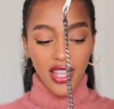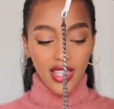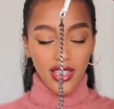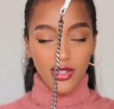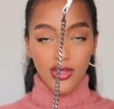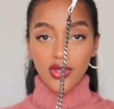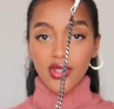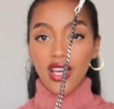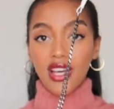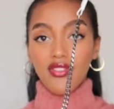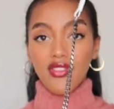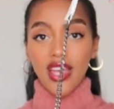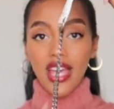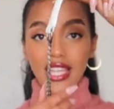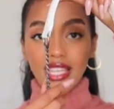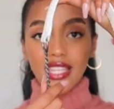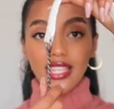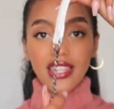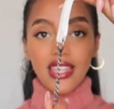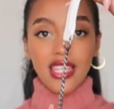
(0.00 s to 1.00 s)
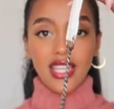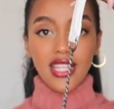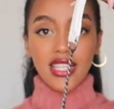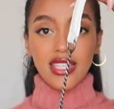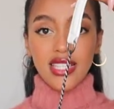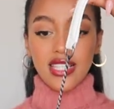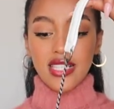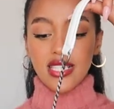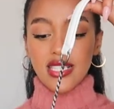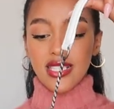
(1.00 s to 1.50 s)
I don't have anything
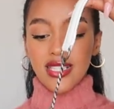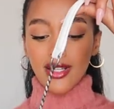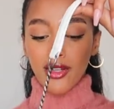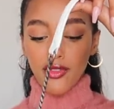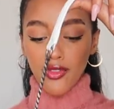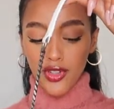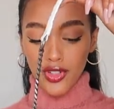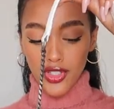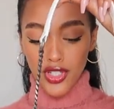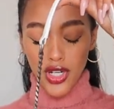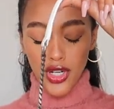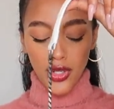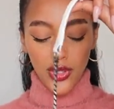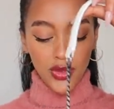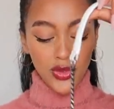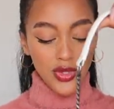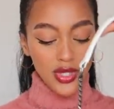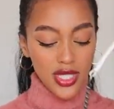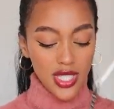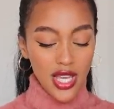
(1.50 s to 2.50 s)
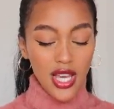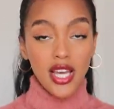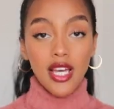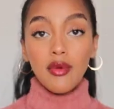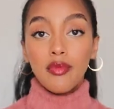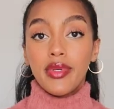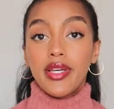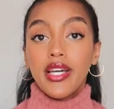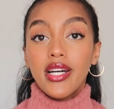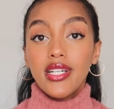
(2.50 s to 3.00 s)
in the silver tones
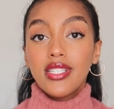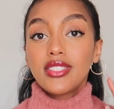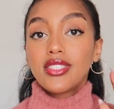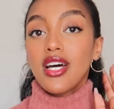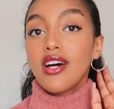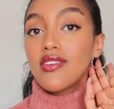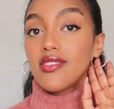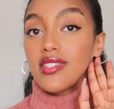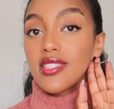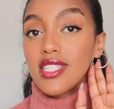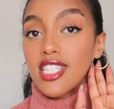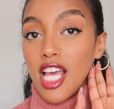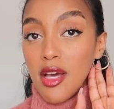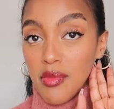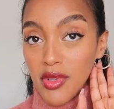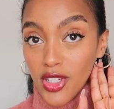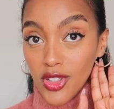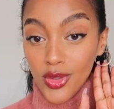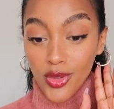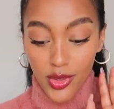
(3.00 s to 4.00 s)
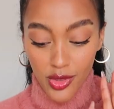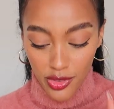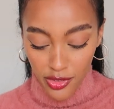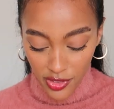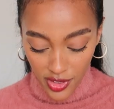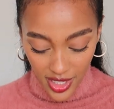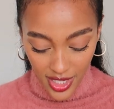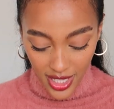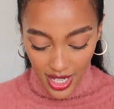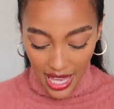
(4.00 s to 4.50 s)
because obviously I'm a gold
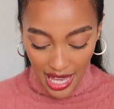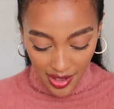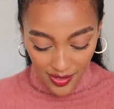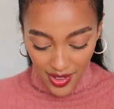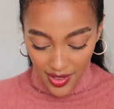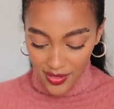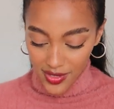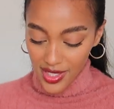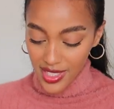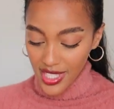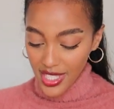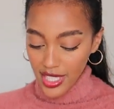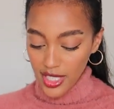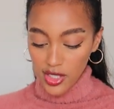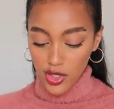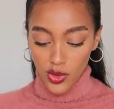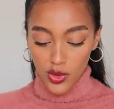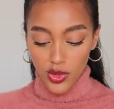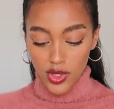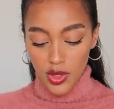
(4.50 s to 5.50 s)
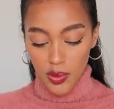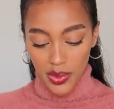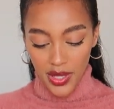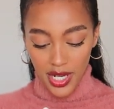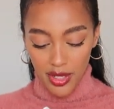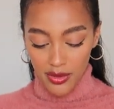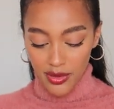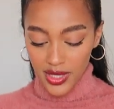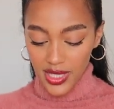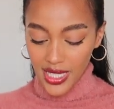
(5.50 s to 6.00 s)
fiend. I have everything in gold, but
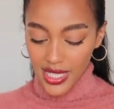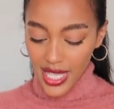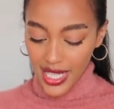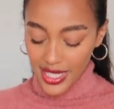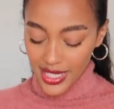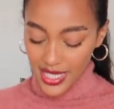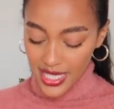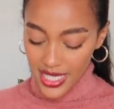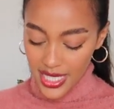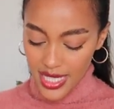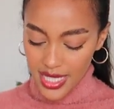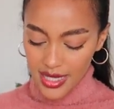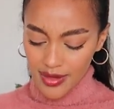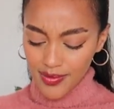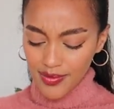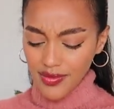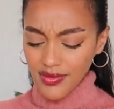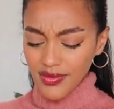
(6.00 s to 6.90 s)
I really like this.